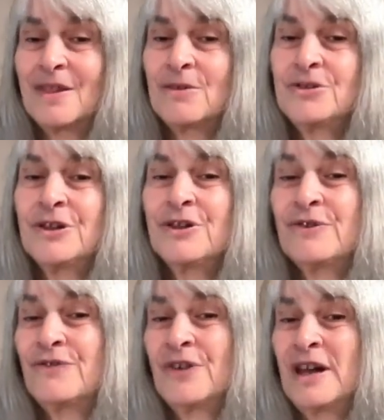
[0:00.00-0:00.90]
Those are your
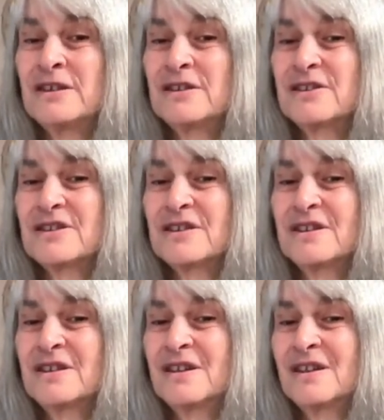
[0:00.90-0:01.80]
friends.
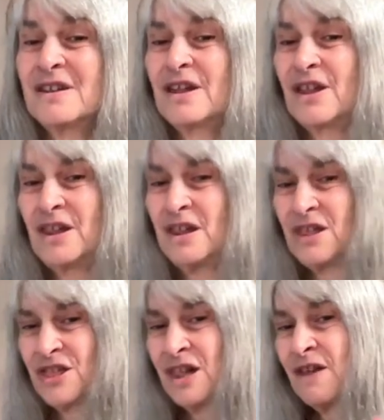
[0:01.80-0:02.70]
You
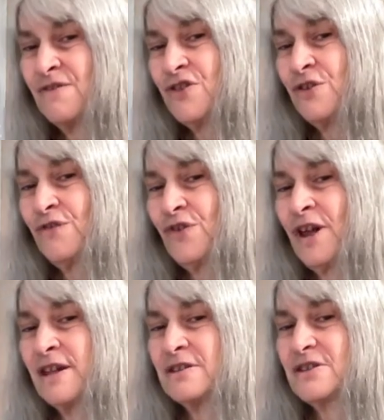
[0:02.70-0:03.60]
think of two
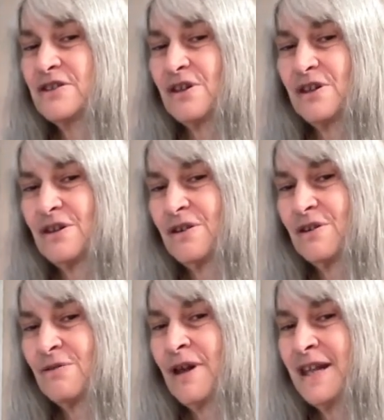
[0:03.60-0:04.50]
friends
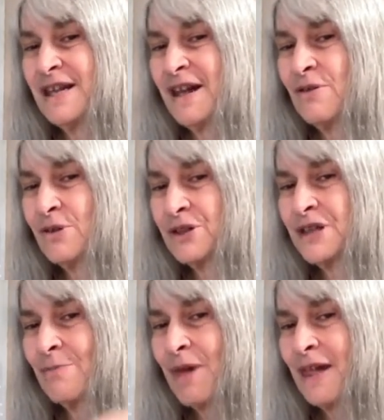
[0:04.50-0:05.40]
right now because
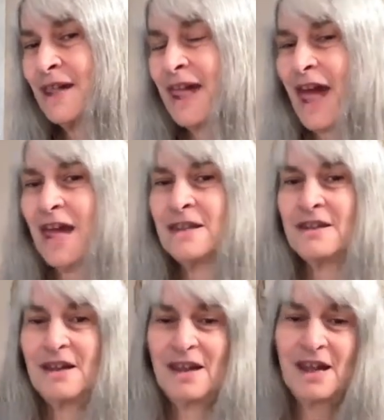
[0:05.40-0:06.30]
I bet you can
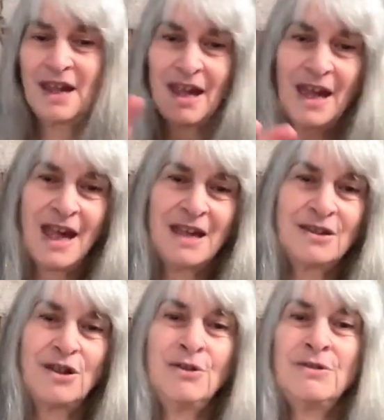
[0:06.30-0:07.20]
and
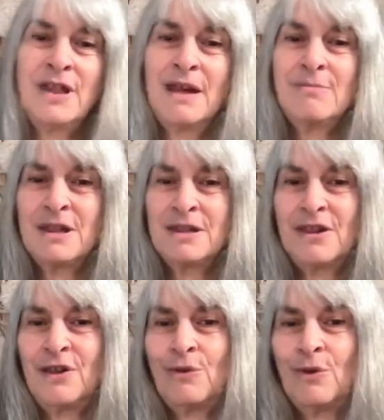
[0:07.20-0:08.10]
tune them
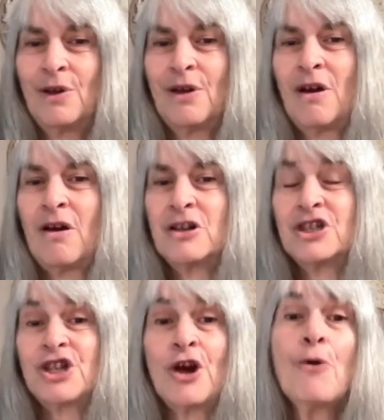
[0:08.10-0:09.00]
into our
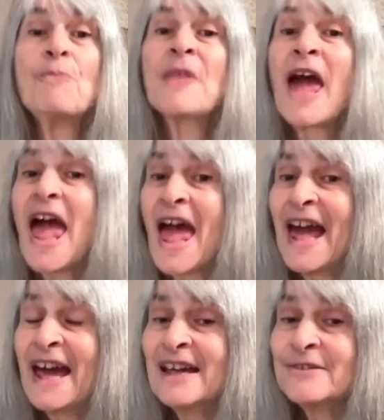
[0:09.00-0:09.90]
show.
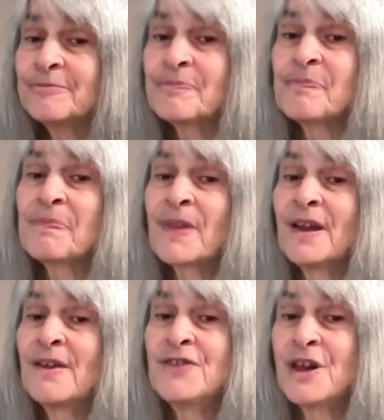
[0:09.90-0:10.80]
And
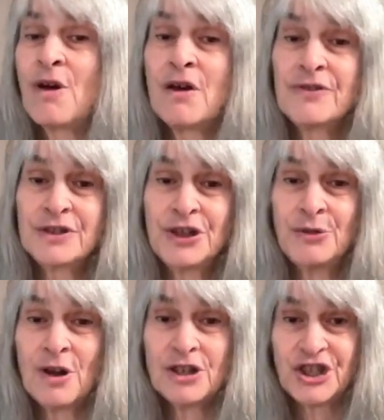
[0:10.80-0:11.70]
if you go over
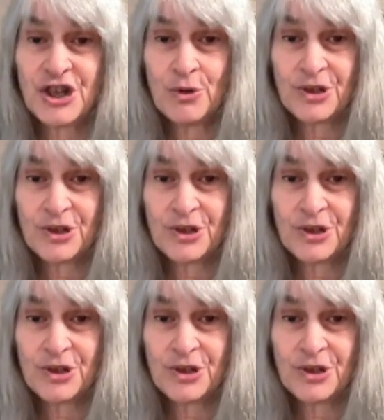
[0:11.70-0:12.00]
to our show